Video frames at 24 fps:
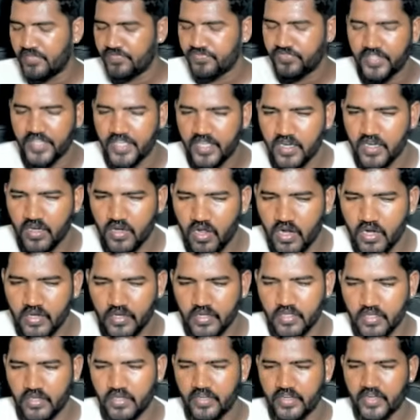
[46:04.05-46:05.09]
They are not
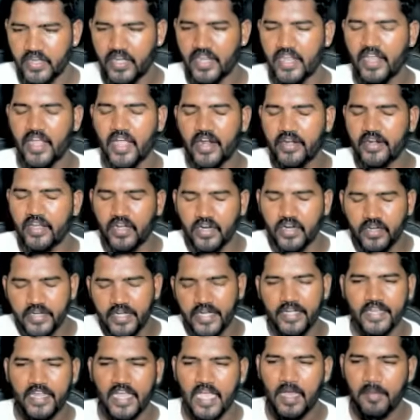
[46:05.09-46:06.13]
rely on debt
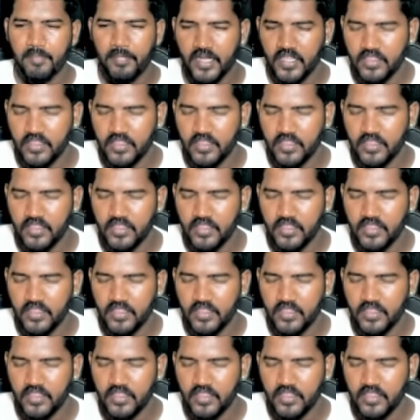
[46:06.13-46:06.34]
capital.